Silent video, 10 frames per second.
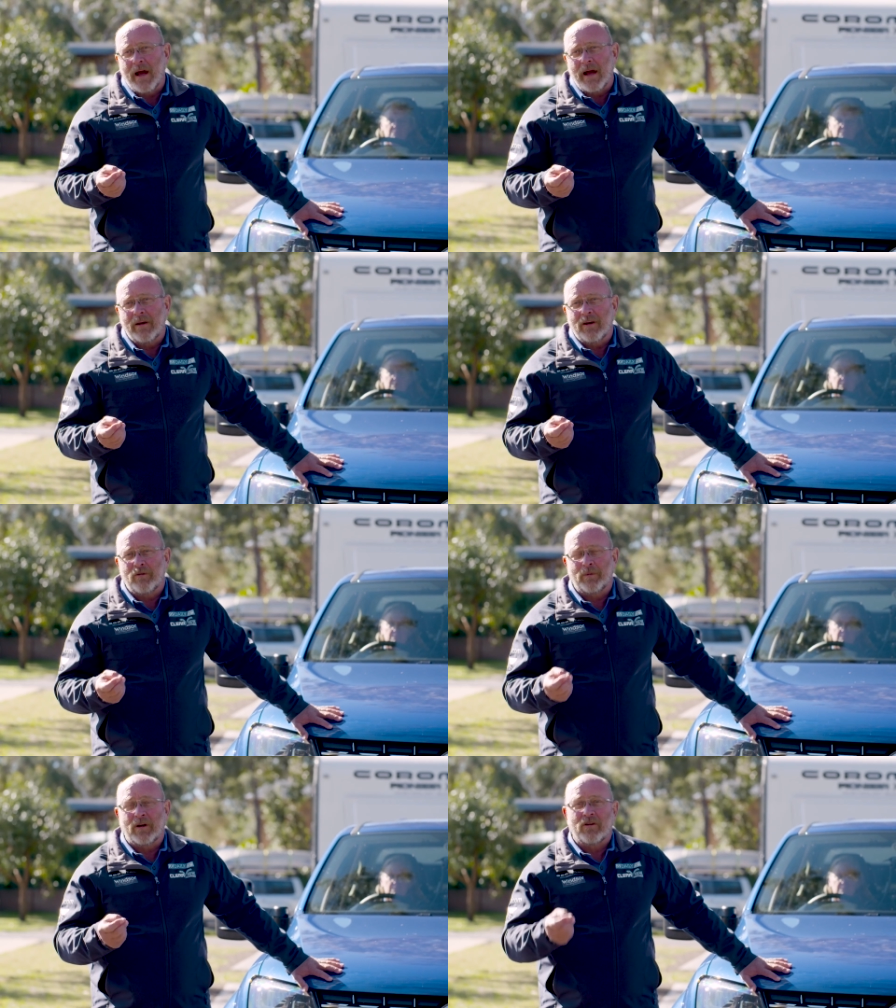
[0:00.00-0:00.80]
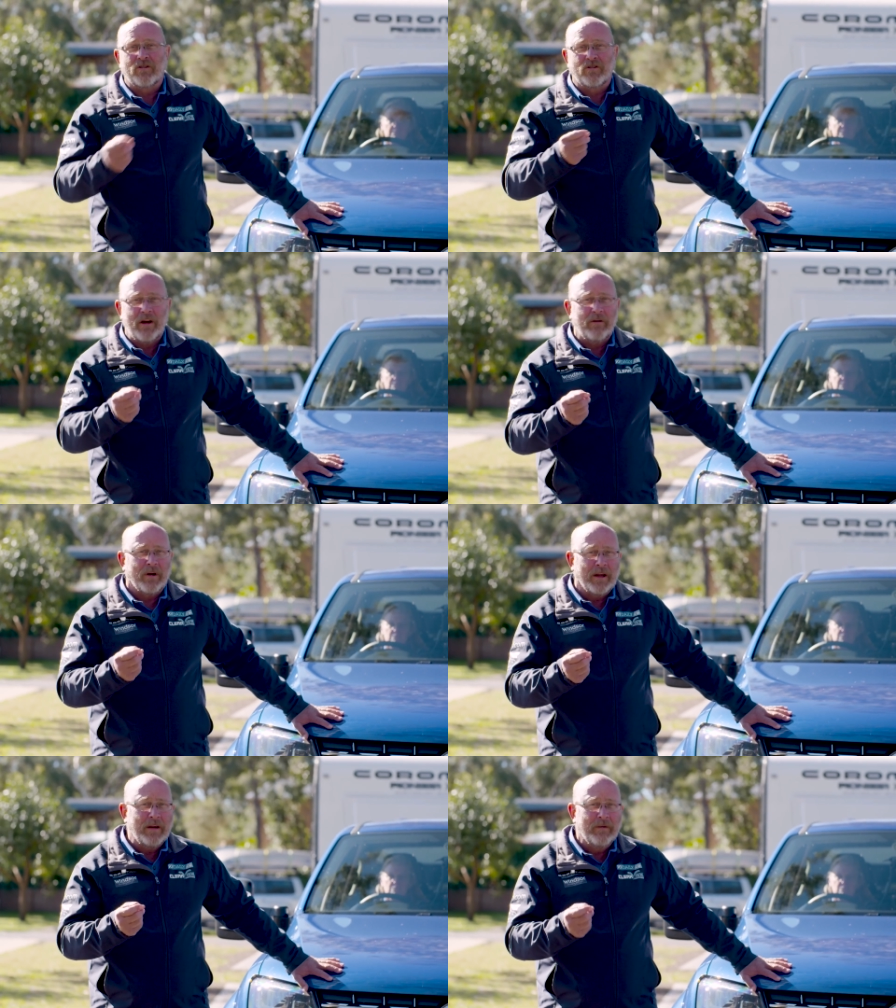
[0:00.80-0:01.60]
that is because
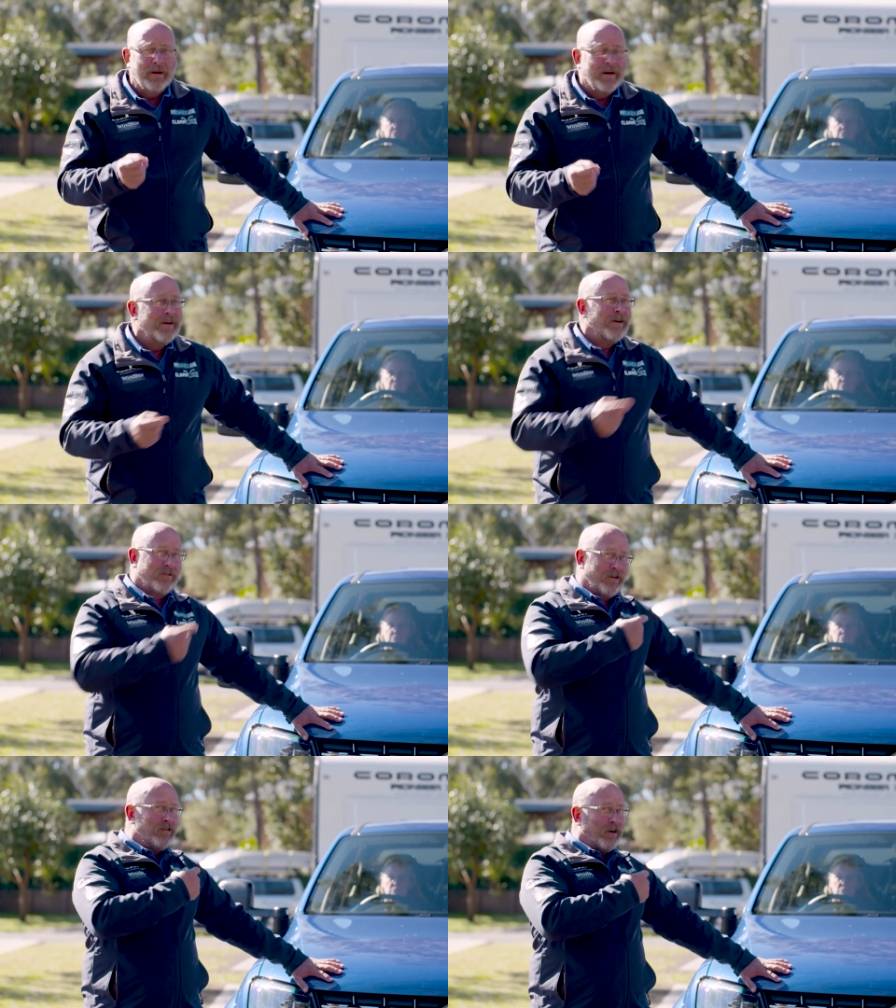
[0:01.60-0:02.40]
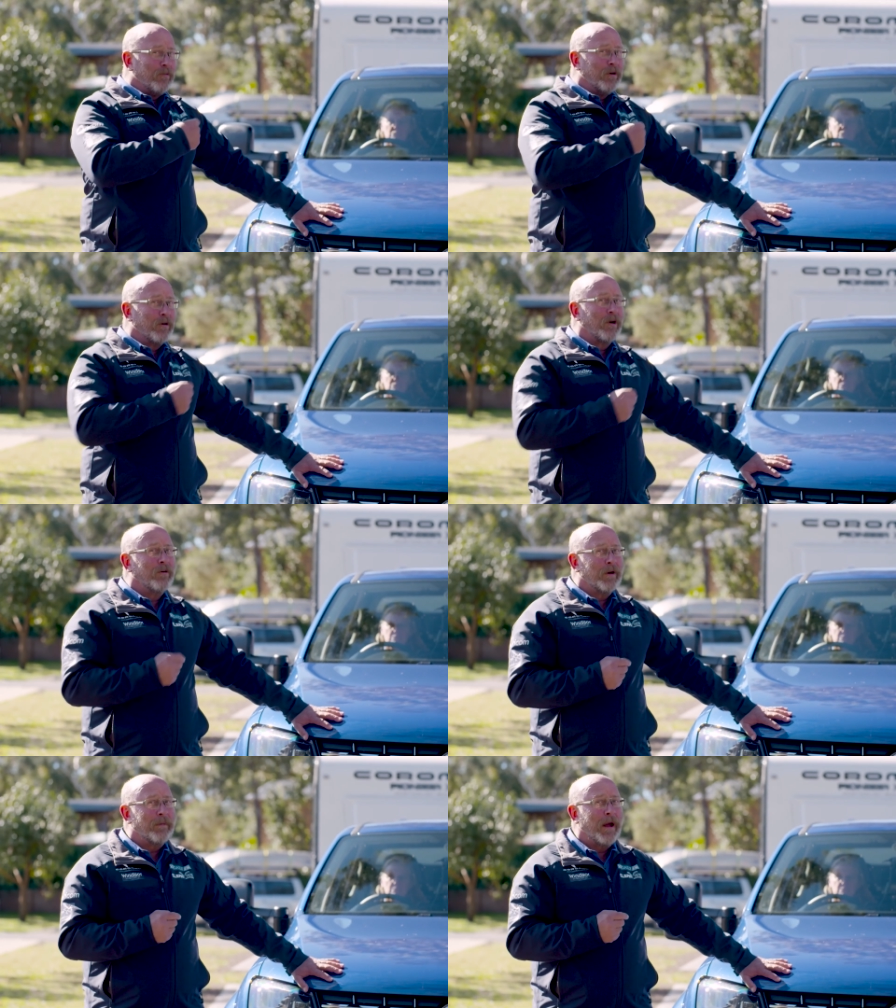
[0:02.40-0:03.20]
generally she's not real
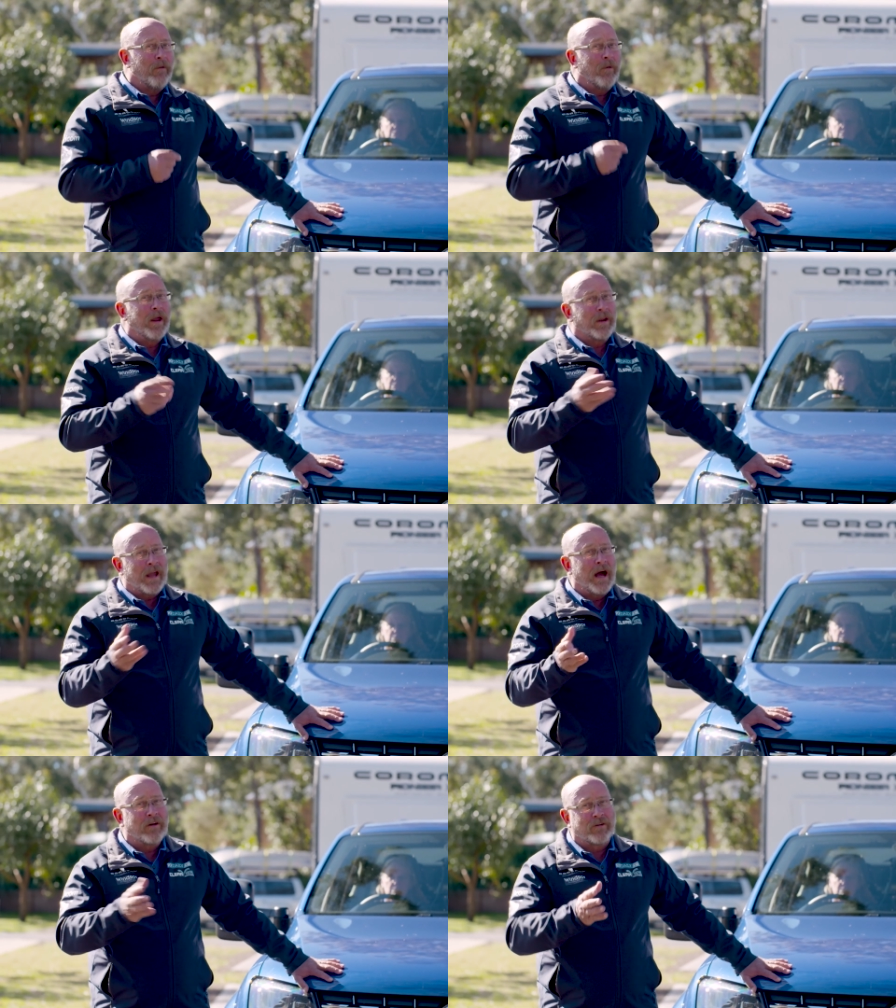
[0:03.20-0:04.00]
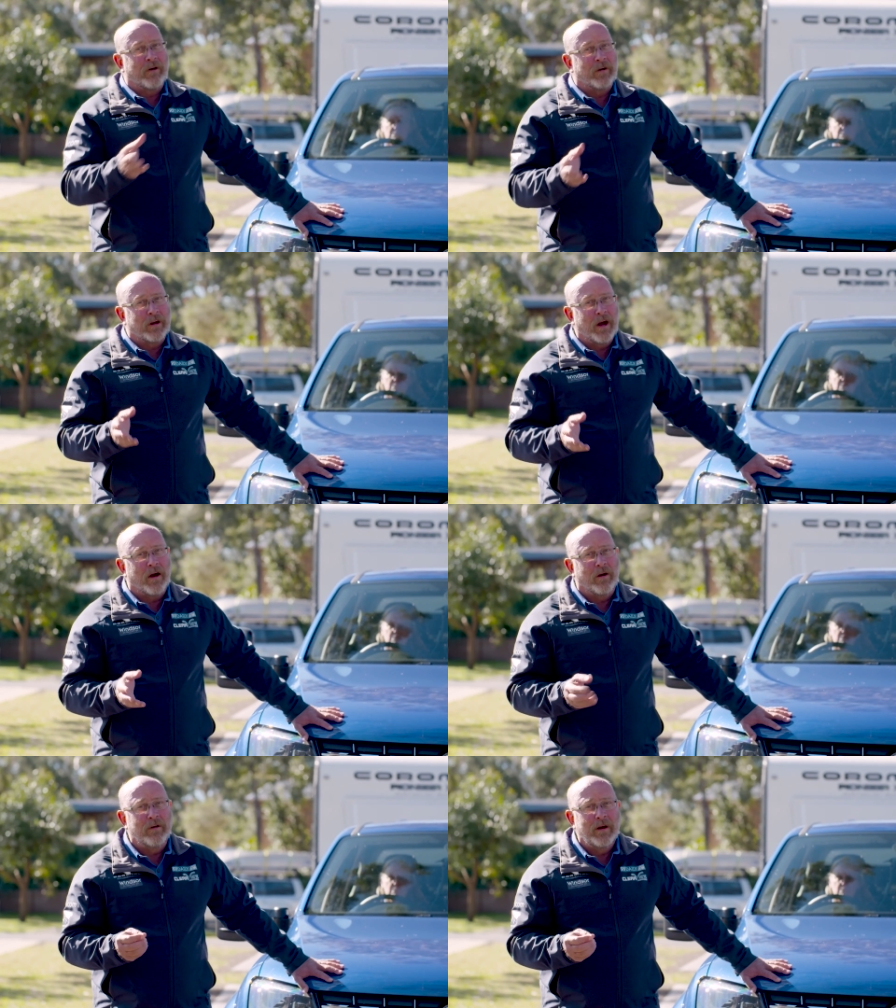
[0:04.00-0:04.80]
cluey about where the car's going to
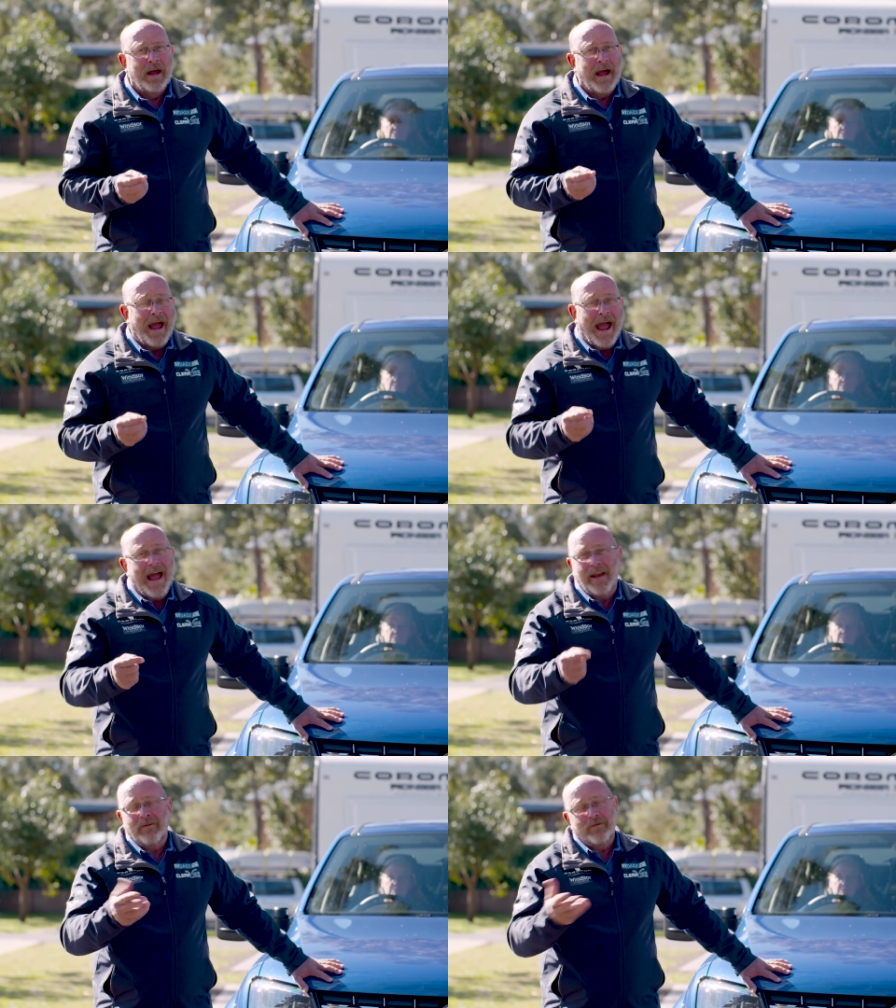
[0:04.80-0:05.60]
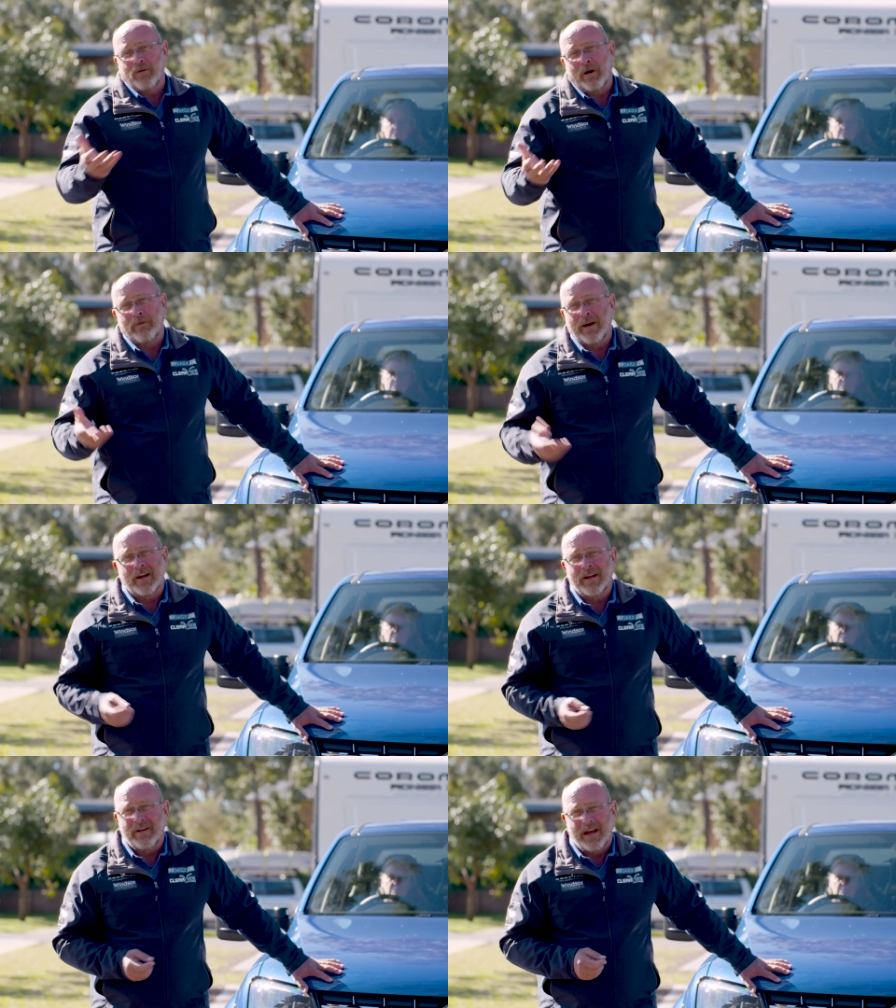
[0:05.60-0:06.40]
go, and quite
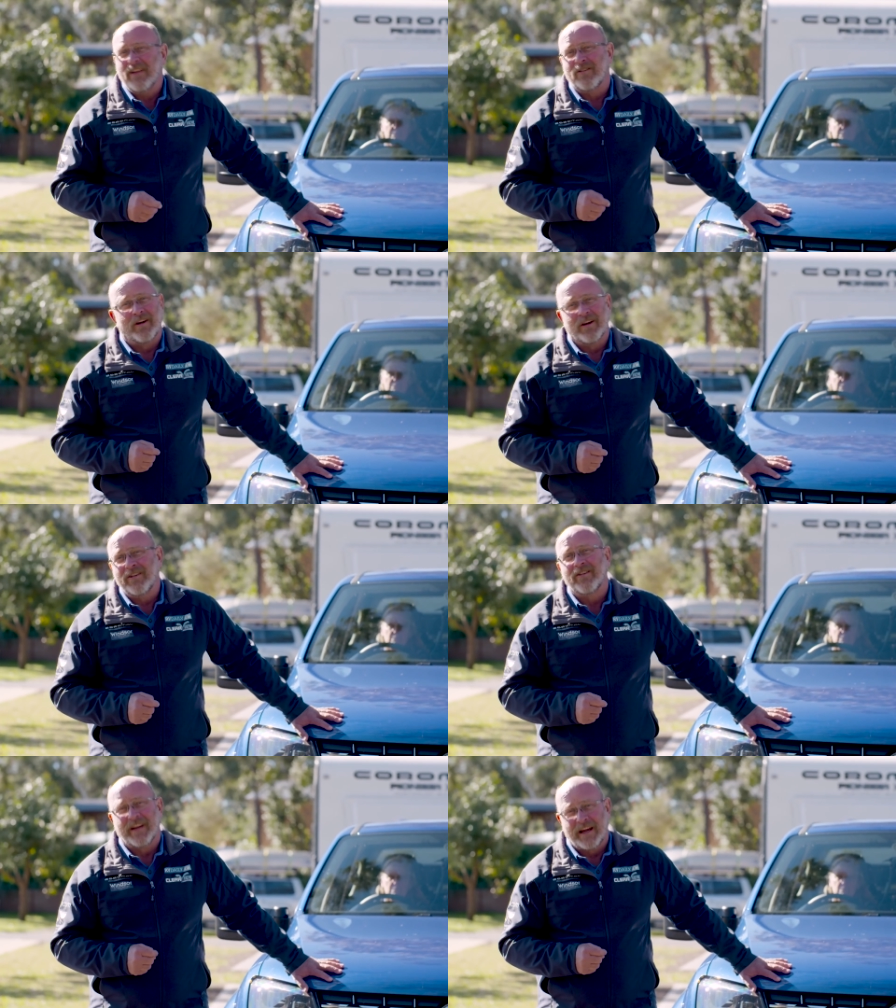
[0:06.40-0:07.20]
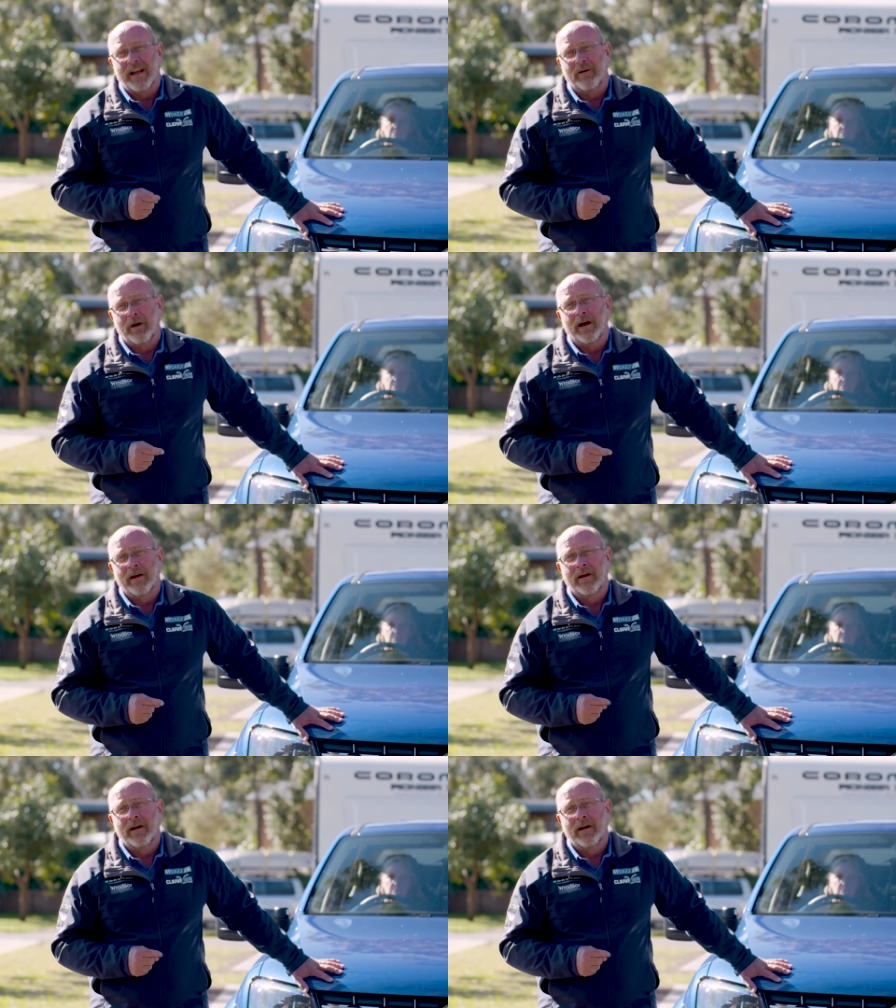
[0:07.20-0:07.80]
frankly, he's not listening anyway.